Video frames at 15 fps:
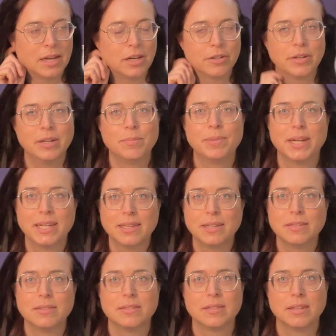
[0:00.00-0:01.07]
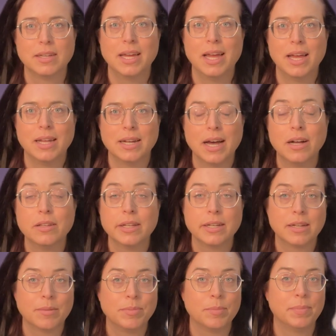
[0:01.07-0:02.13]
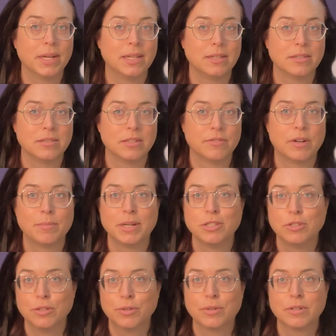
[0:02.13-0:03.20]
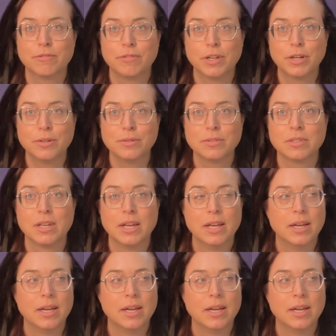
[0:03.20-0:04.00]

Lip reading: I'll create a playlist and I'll link up the playlist of all my 2-chord flows.